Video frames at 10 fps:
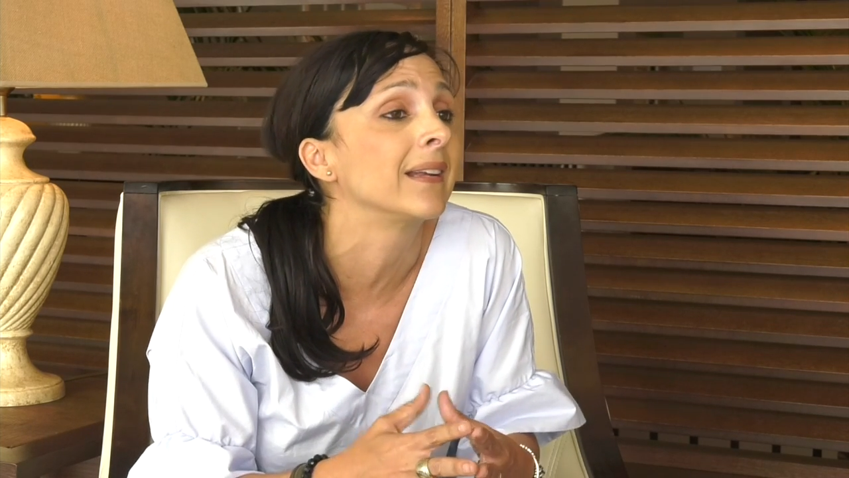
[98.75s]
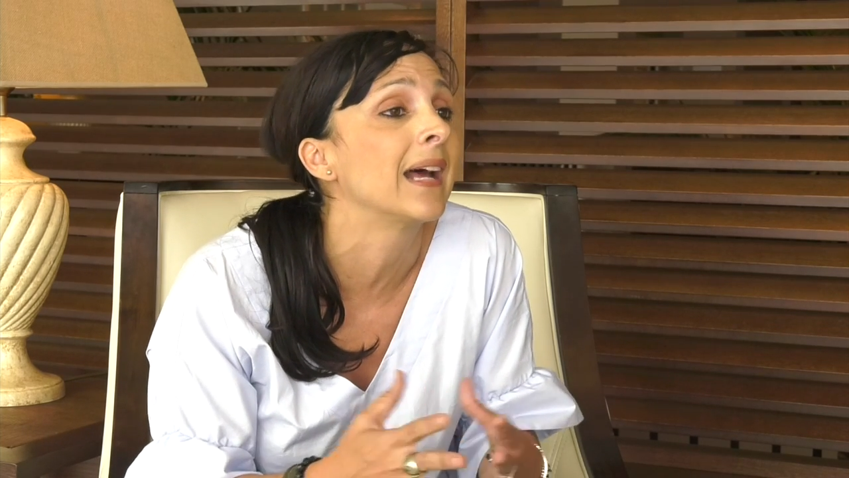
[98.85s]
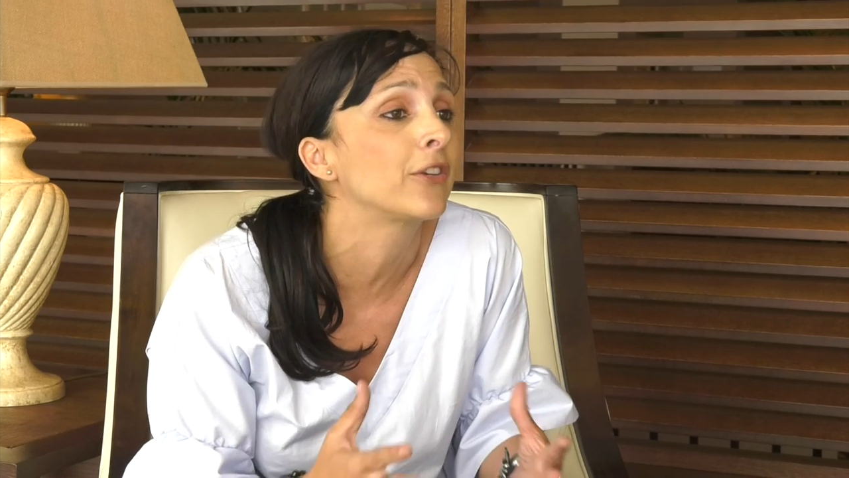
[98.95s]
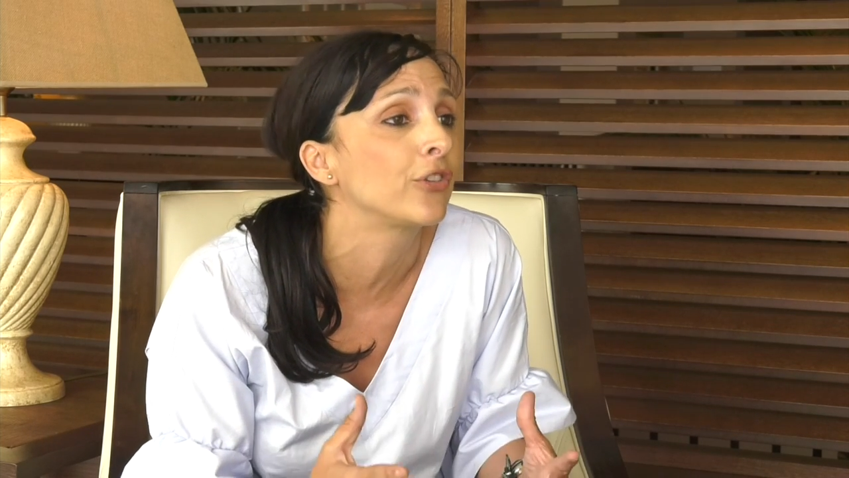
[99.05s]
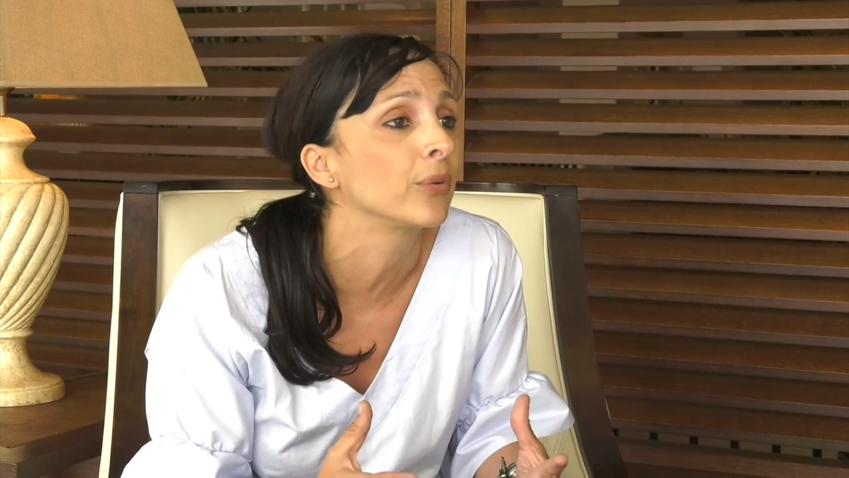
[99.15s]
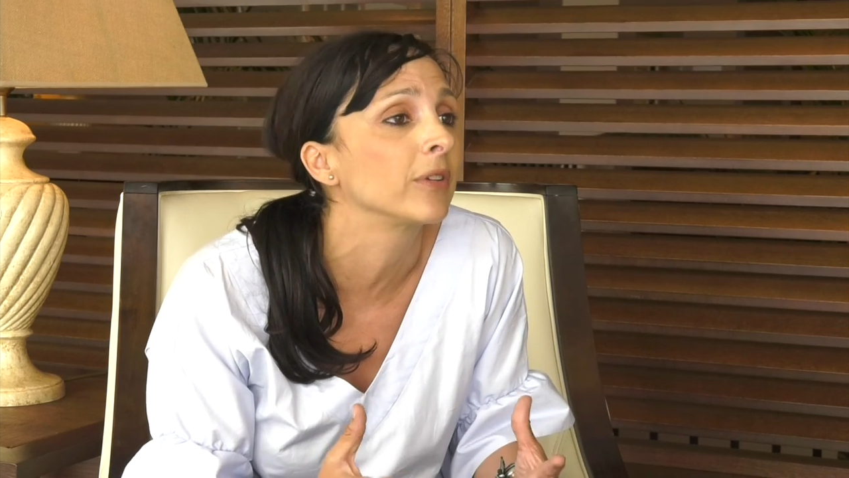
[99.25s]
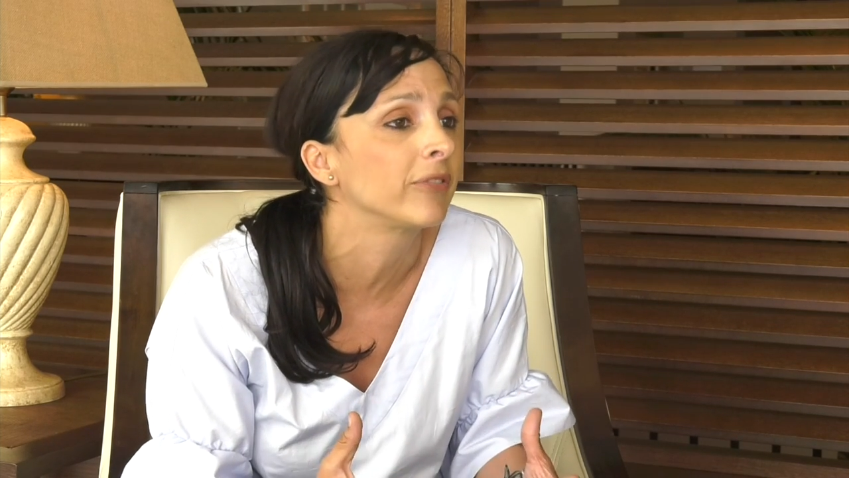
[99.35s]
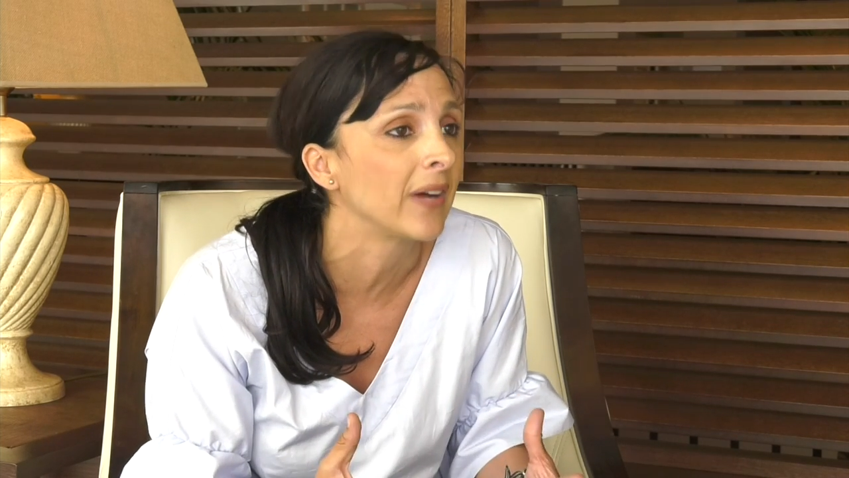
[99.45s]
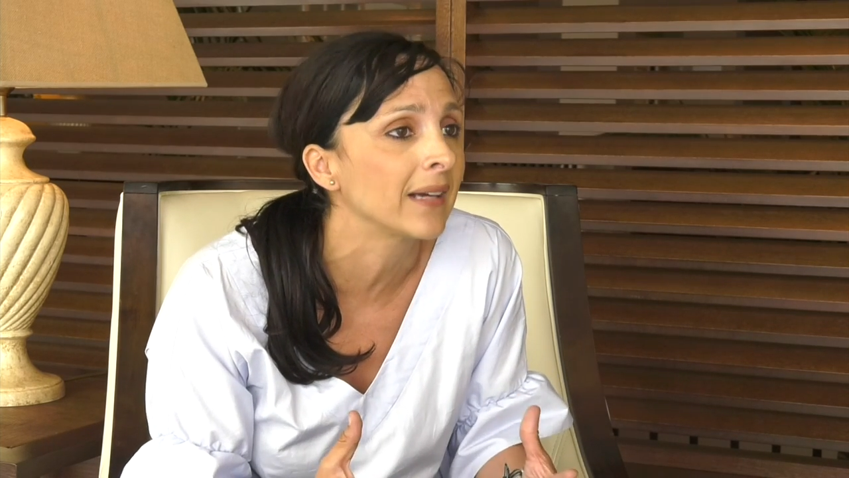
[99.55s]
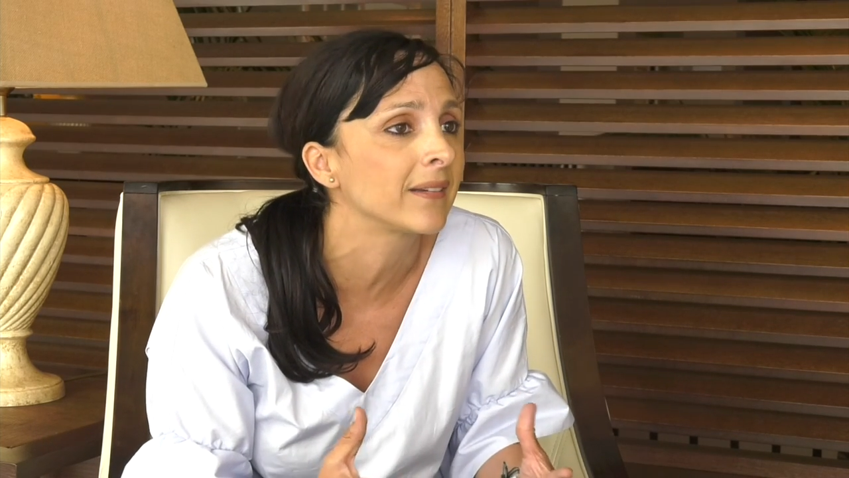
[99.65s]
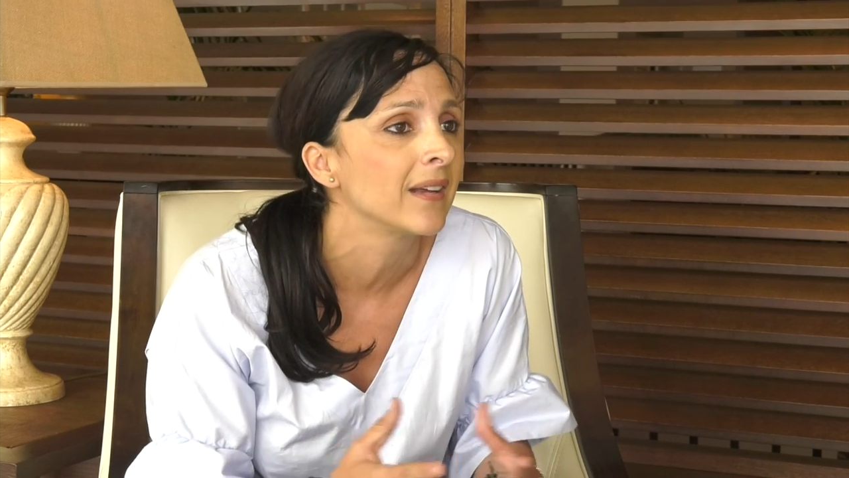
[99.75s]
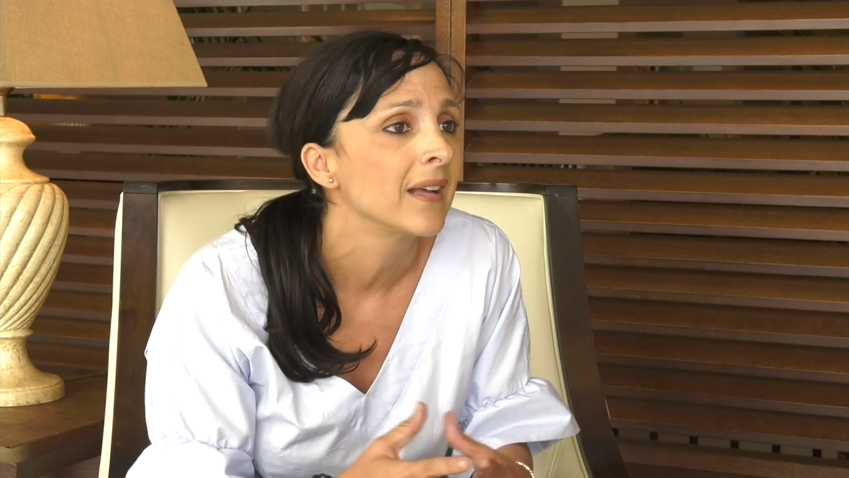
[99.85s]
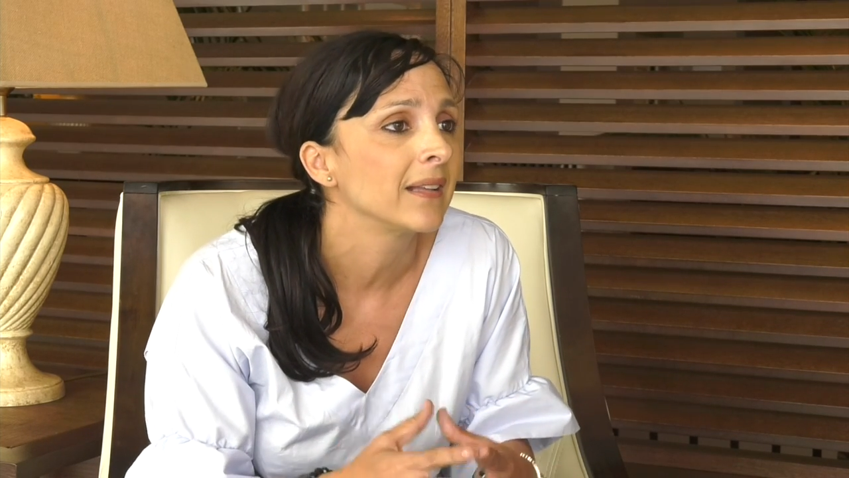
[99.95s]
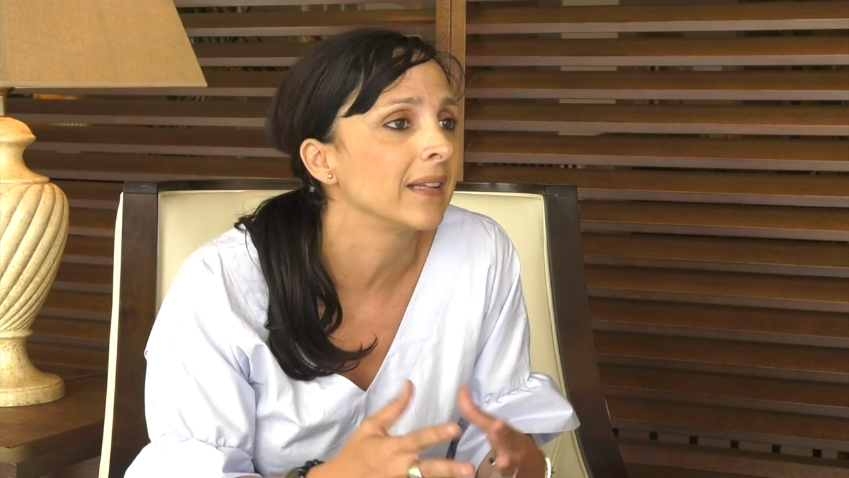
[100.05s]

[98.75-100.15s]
a natural fact